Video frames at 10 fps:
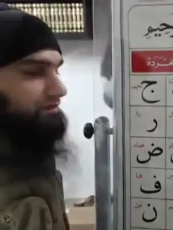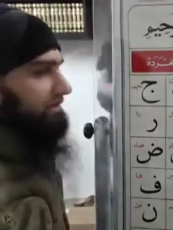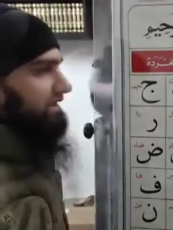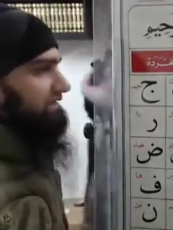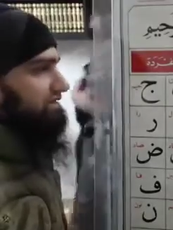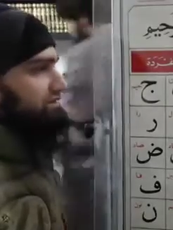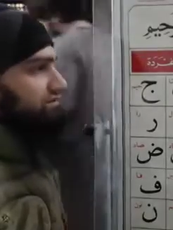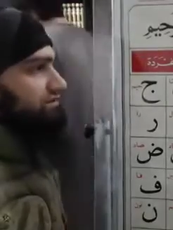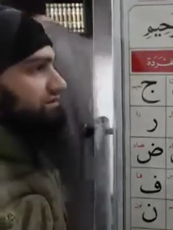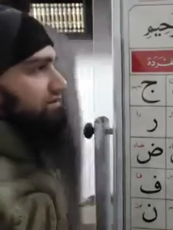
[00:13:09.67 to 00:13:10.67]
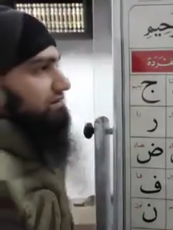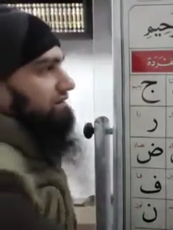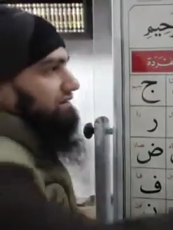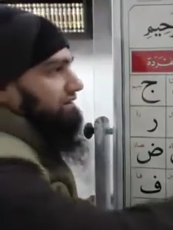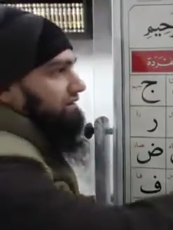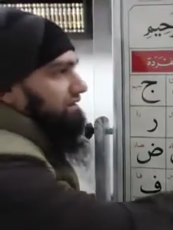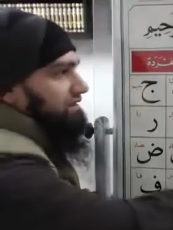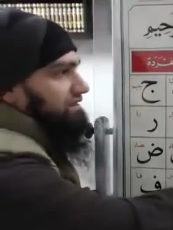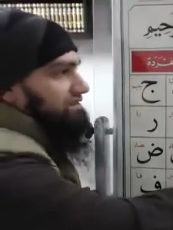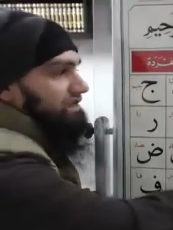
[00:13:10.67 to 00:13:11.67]
letter,
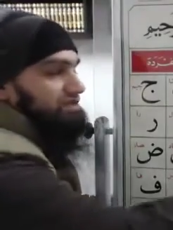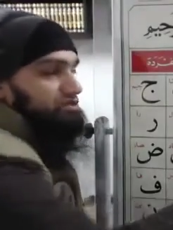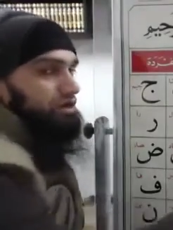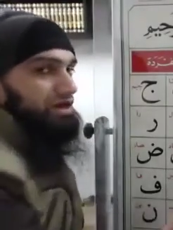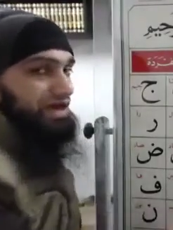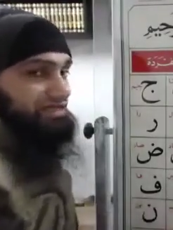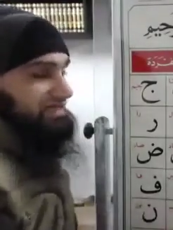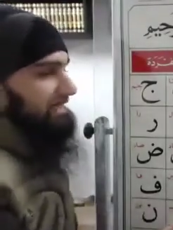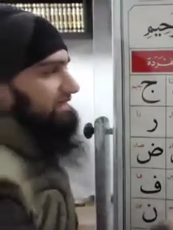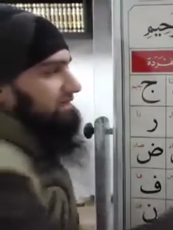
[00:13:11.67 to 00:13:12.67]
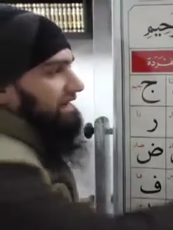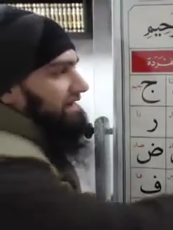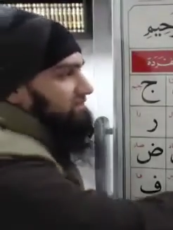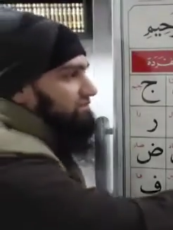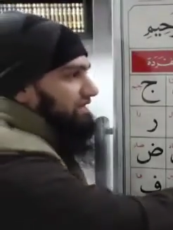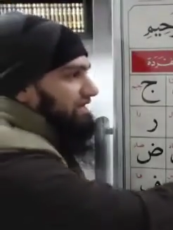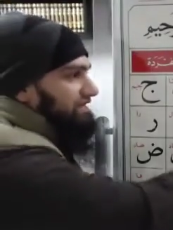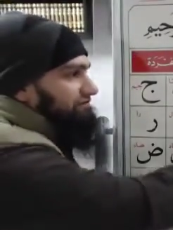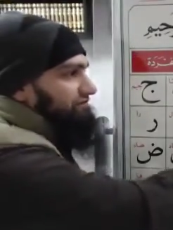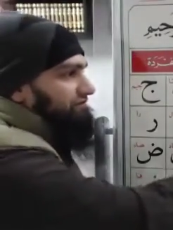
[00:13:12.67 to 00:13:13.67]
it is also a light letter, ends with
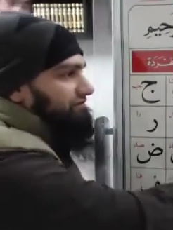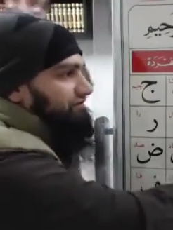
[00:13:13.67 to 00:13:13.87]
alif,